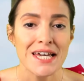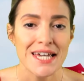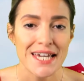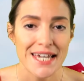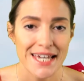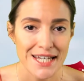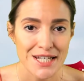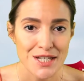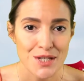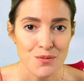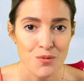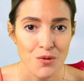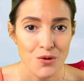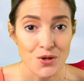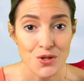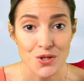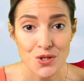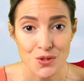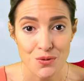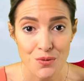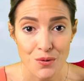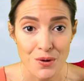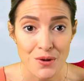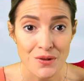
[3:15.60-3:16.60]

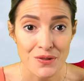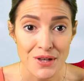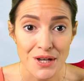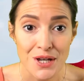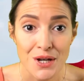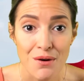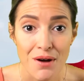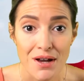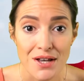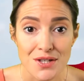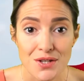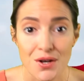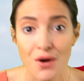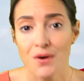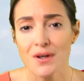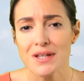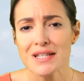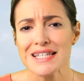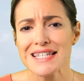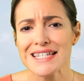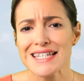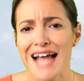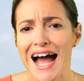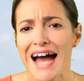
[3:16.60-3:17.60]
exports toward the US. So
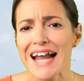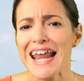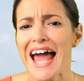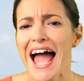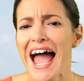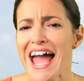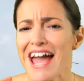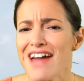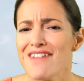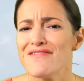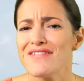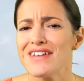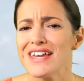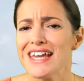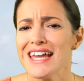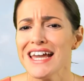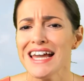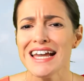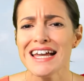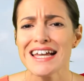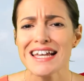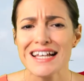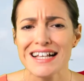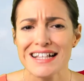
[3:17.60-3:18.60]
it's that heavy
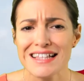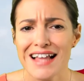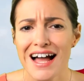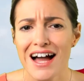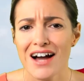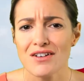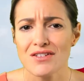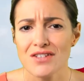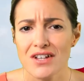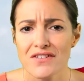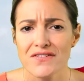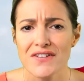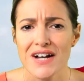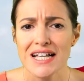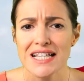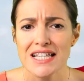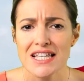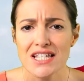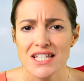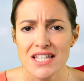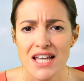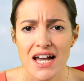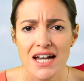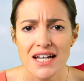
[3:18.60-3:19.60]
cloud of
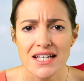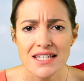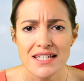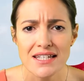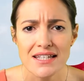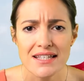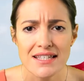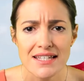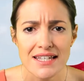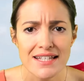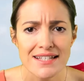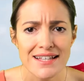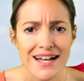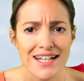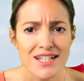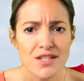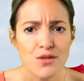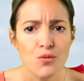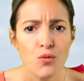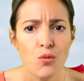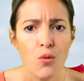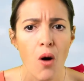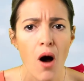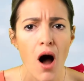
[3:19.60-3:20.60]
uncertainty that
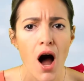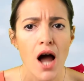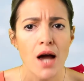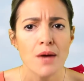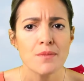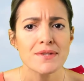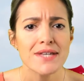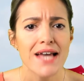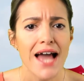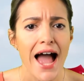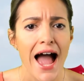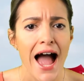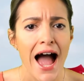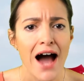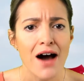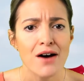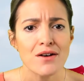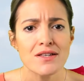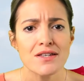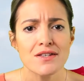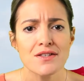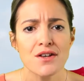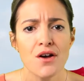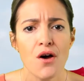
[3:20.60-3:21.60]
wiped
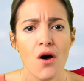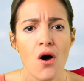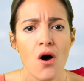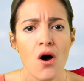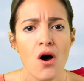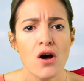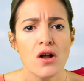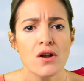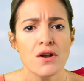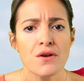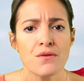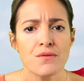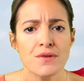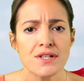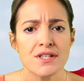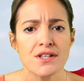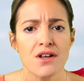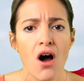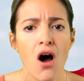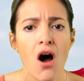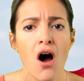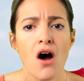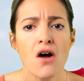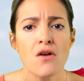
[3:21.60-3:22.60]
out the early risk
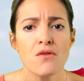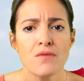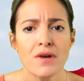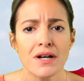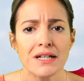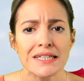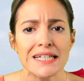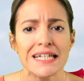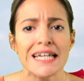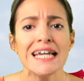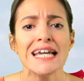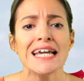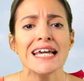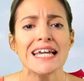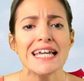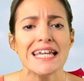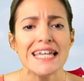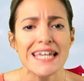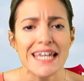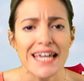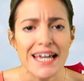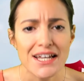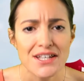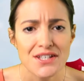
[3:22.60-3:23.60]
on rally
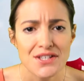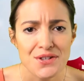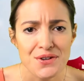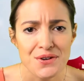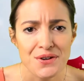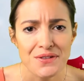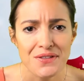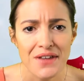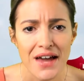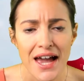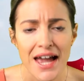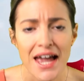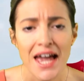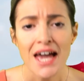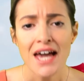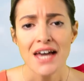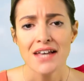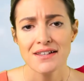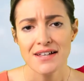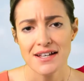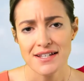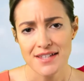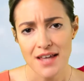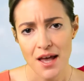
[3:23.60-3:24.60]
yesterday.
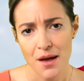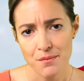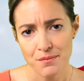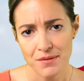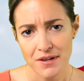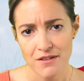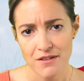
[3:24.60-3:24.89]
The S&P